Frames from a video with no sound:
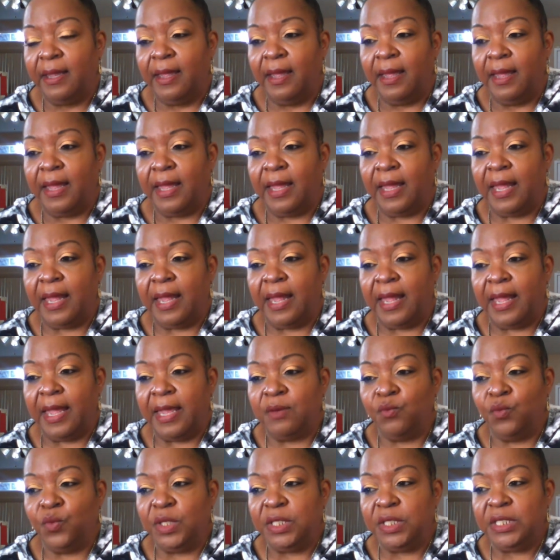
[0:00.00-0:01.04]

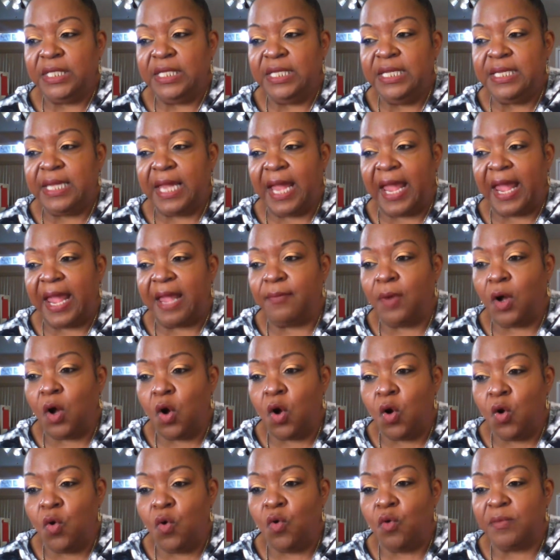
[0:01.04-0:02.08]
And when he came
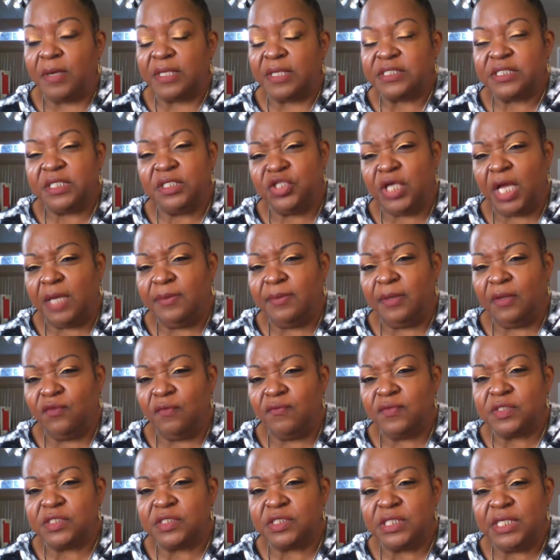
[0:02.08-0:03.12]
home, I said, James, have you
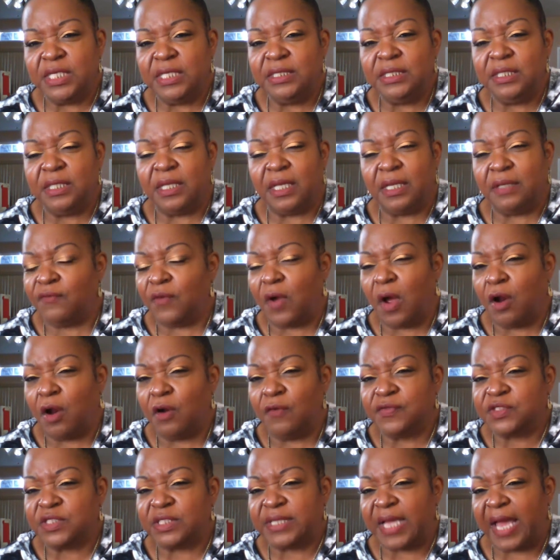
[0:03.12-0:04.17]
ever seen it? And all of a
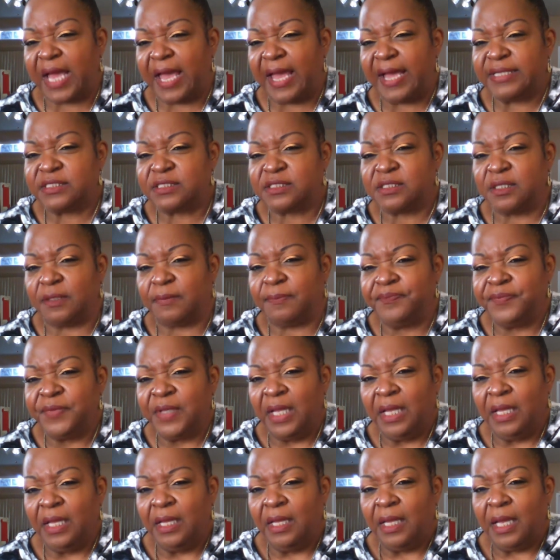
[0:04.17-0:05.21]
sudden I asked him,
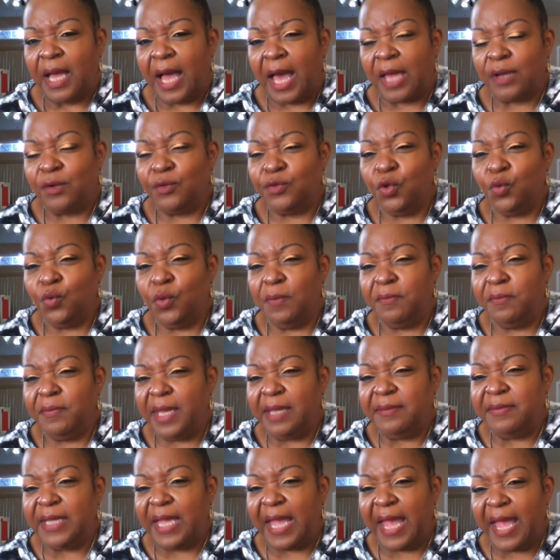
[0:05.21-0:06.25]
I don't know what
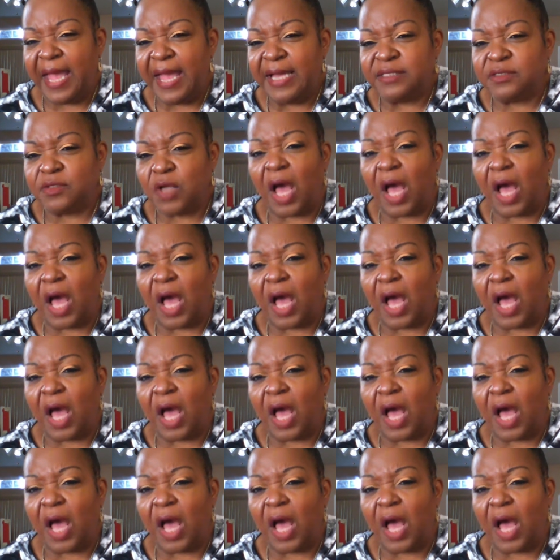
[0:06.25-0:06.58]
made me ask.